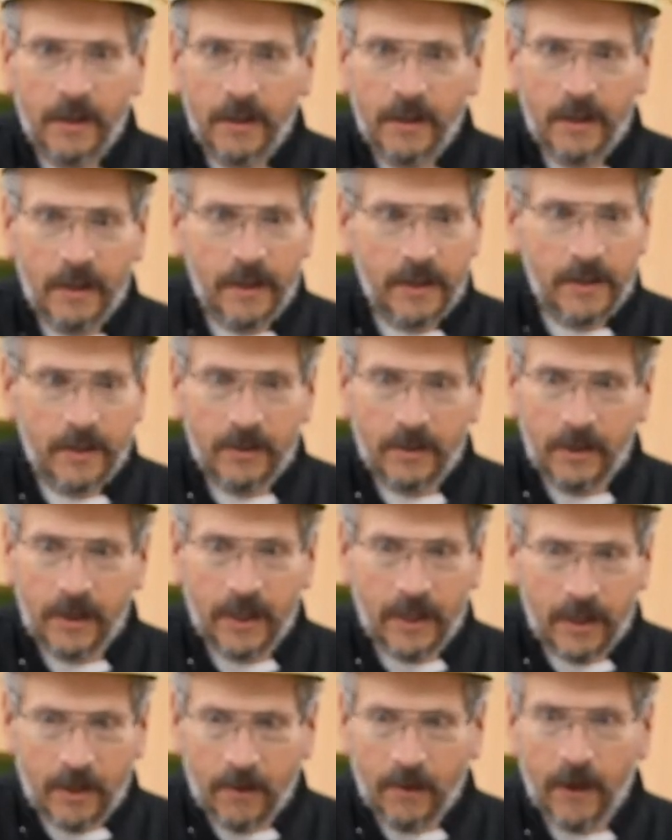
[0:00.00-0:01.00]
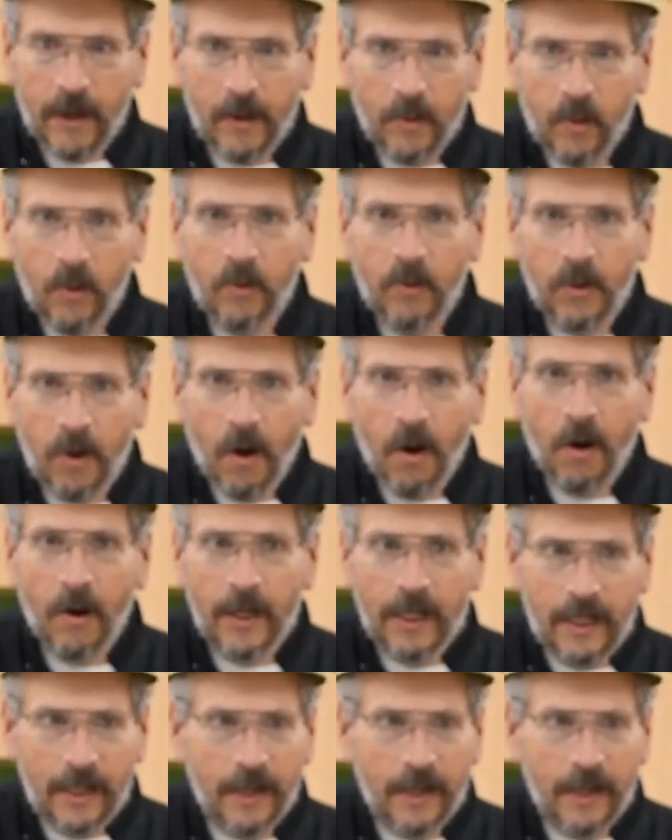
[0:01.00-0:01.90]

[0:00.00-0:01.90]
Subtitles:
this incredible long